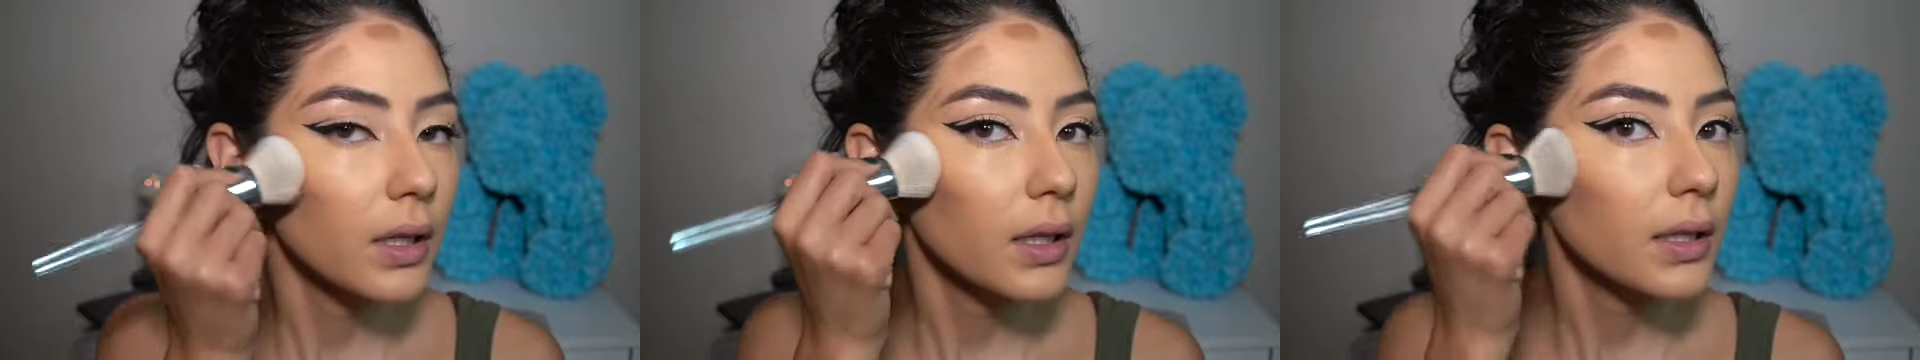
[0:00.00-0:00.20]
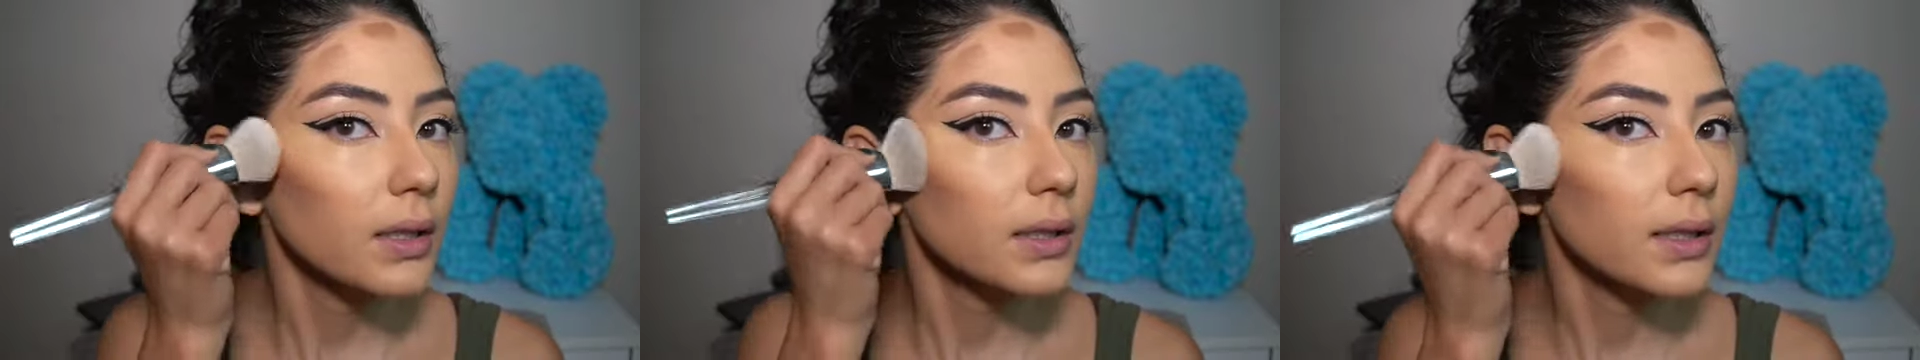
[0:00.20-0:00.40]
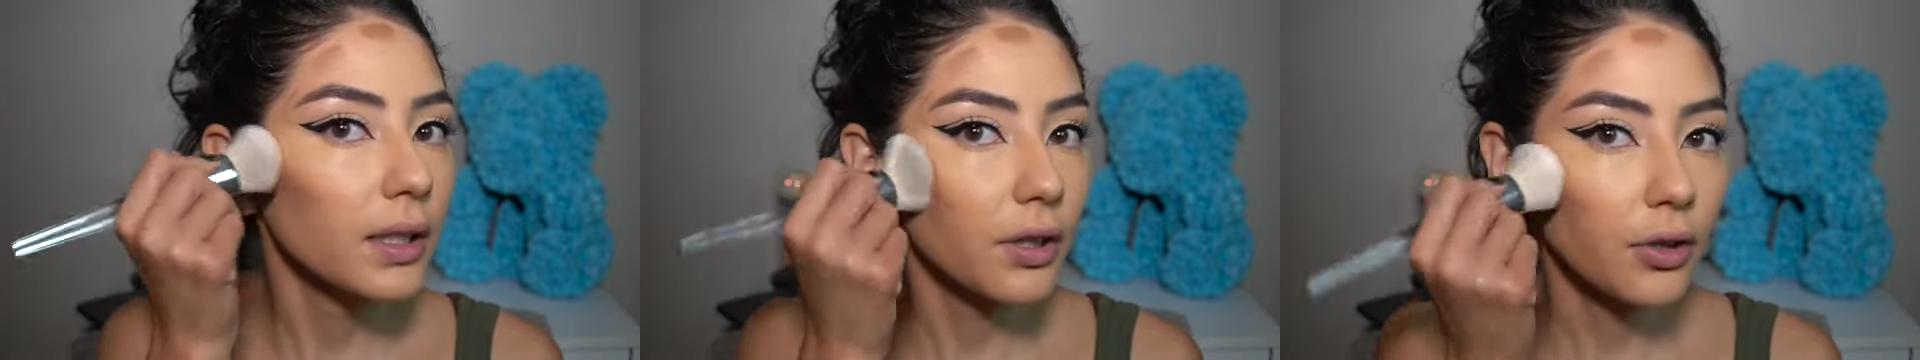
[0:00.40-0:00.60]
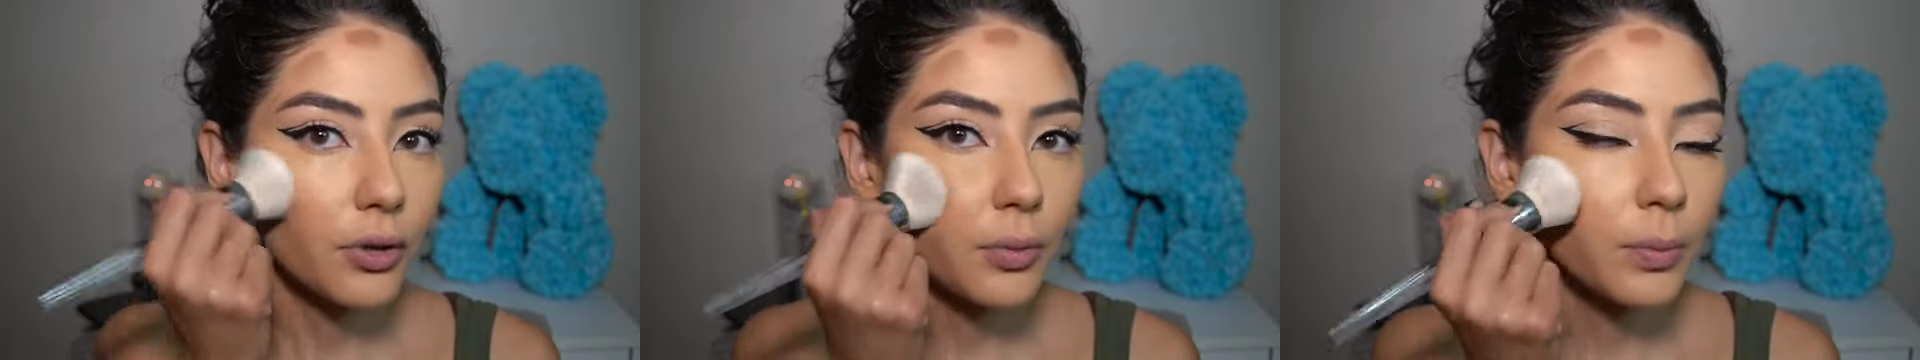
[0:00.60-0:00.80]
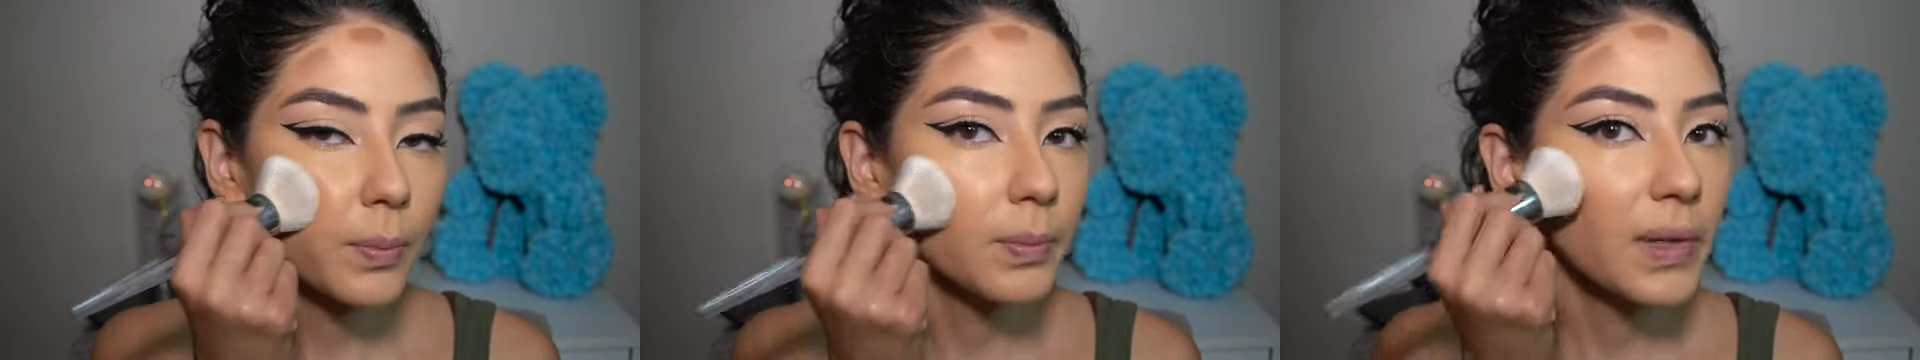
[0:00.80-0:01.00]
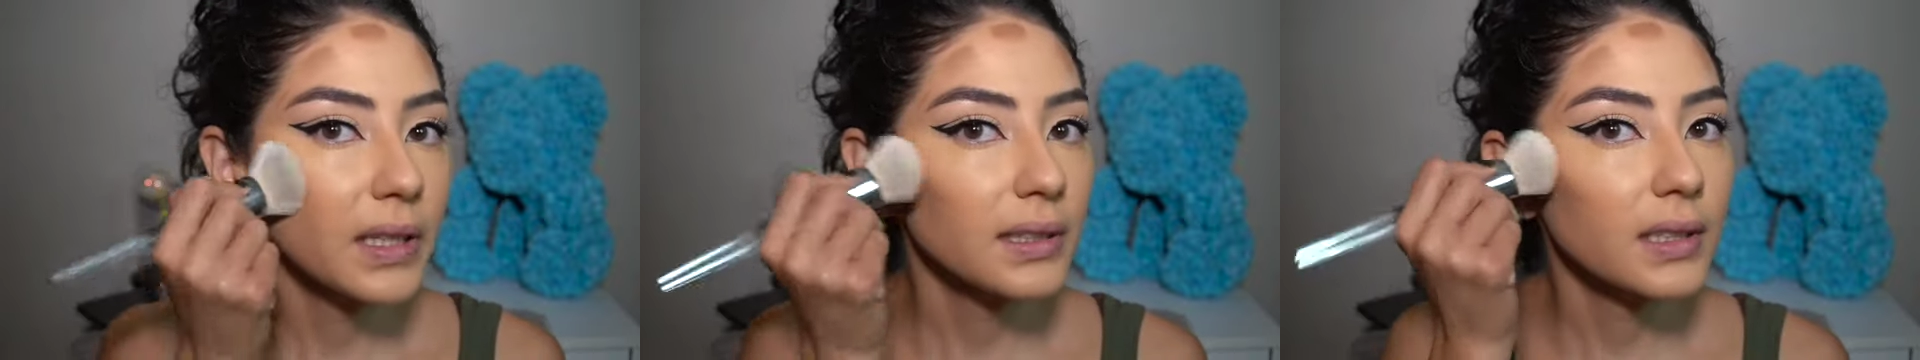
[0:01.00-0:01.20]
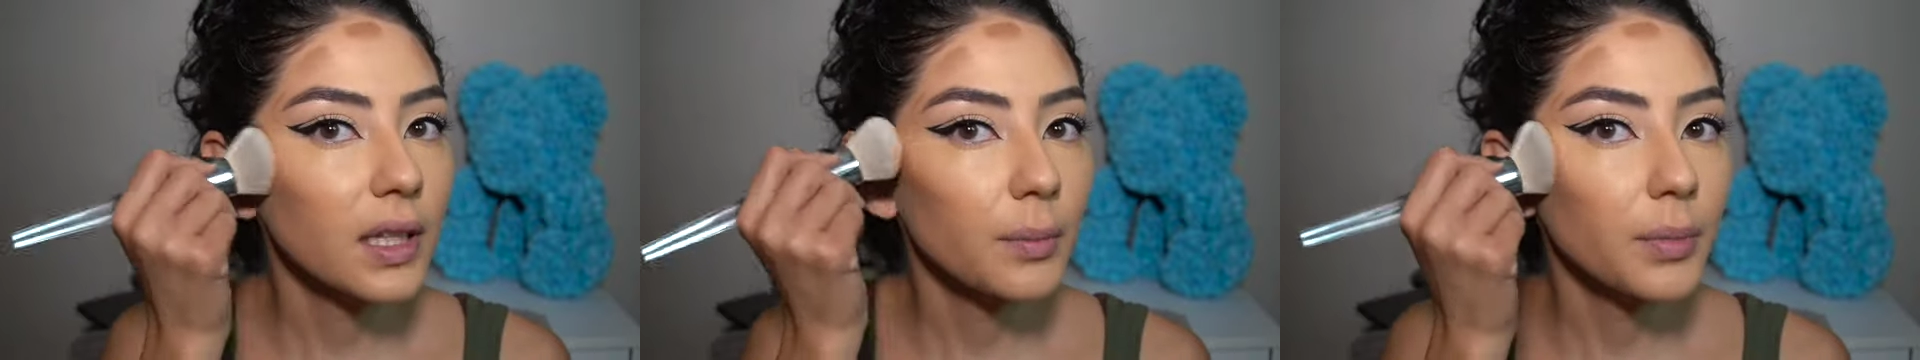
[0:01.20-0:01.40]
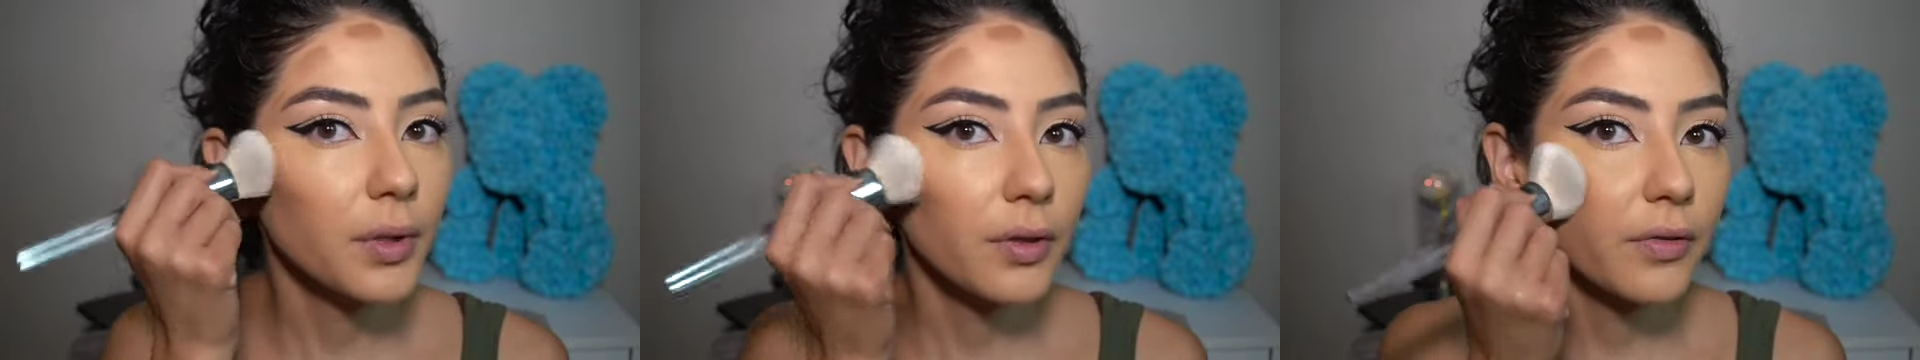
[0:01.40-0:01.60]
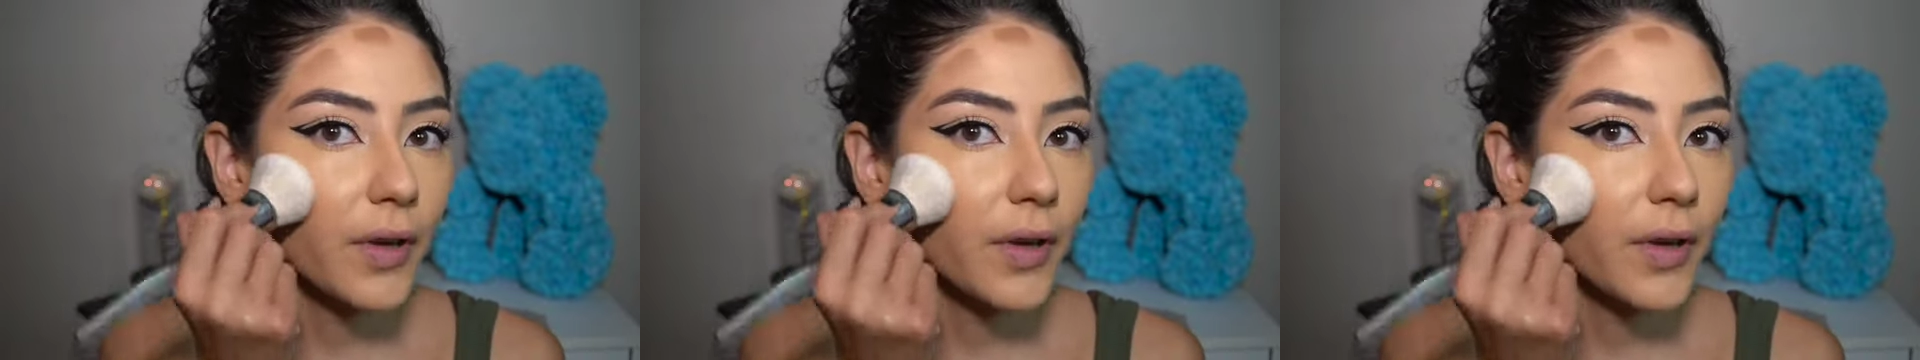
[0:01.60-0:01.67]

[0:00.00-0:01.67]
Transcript: because then you'll mess up your